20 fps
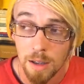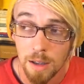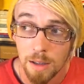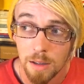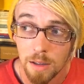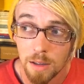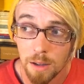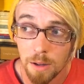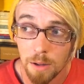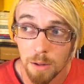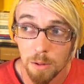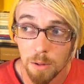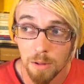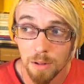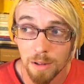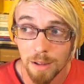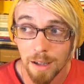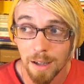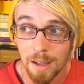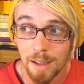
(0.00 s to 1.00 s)
So
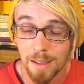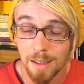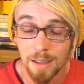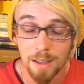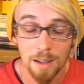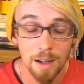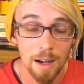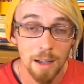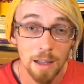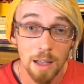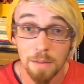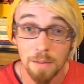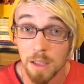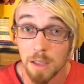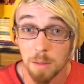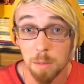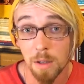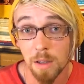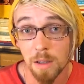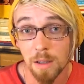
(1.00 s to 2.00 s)
guys, I love this
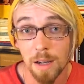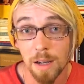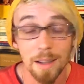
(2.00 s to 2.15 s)
book.